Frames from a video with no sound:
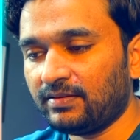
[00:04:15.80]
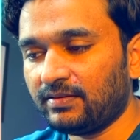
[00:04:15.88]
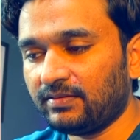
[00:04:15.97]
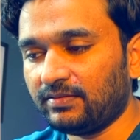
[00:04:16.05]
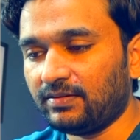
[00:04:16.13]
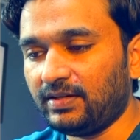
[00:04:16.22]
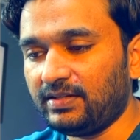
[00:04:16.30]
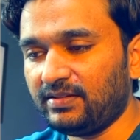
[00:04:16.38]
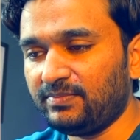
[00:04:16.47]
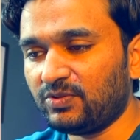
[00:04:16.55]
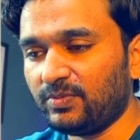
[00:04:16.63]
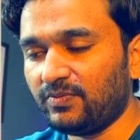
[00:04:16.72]
So it
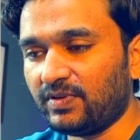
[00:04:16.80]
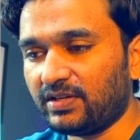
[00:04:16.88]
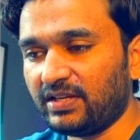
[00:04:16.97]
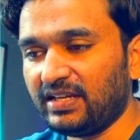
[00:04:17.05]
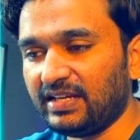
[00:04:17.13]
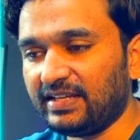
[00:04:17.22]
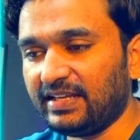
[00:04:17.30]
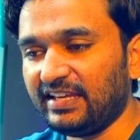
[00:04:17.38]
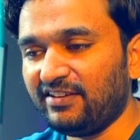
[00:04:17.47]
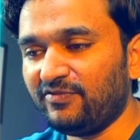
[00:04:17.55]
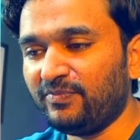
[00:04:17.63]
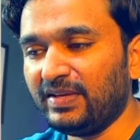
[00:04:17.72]
seems to be working. It
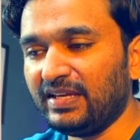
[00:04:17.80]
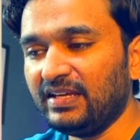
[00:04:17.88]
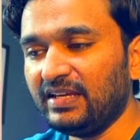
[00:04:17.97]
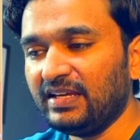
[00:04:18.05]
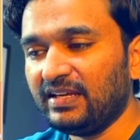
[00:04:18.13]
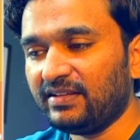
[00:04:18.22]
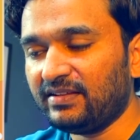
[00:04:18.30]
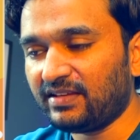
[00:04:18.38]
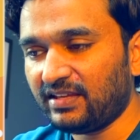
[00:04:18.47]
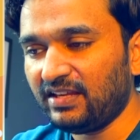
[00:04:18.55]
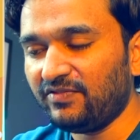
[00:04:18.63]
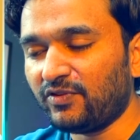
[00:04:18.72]
gave me the
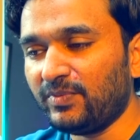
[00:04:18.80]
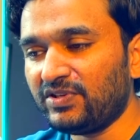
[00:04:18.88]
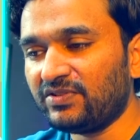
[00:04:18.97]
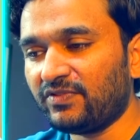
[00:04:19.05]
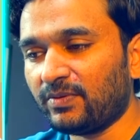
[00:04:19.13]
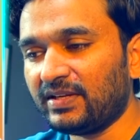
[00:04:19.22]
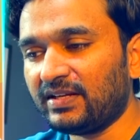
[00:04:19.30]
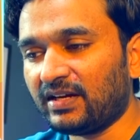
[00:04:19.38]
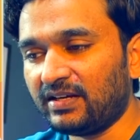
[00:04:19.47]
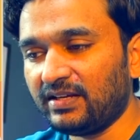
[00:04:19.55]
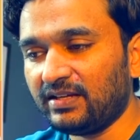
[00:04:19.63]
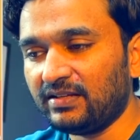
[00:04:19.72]
key information from that
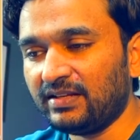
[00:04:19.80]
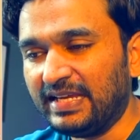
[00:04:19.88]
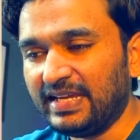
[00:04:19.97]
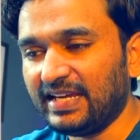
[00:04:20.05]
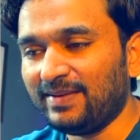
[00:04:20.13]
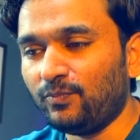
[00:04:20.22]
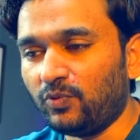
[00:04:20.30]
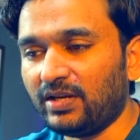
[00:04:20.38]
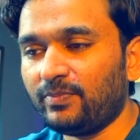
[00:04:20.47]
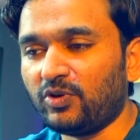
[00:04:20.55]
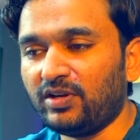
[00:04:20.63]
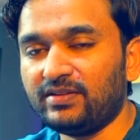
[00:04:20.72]
article in
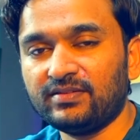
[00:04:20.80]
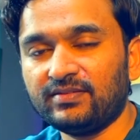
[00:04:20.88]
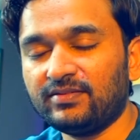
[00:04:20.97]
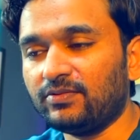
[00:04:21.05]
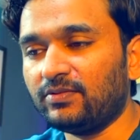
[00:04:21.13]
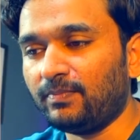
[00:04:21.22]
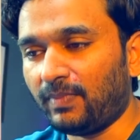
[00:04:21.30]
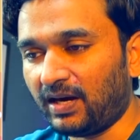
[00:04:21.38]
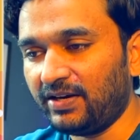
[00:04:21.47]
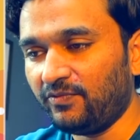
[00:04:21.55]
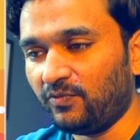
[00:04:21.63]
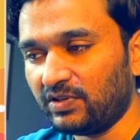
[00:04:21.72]
bullet points. So
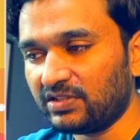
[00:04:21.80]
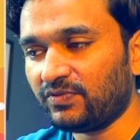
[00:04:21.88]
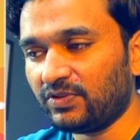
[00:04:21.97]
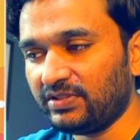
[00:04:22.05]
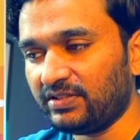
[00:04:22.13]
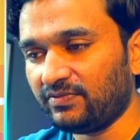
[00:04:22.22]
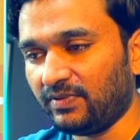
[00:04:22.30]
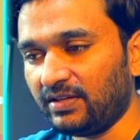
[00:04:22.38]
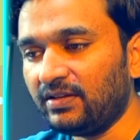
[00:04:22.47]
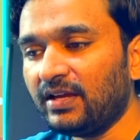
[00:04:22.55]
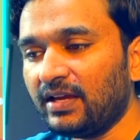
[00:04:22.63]
Bard works for this one.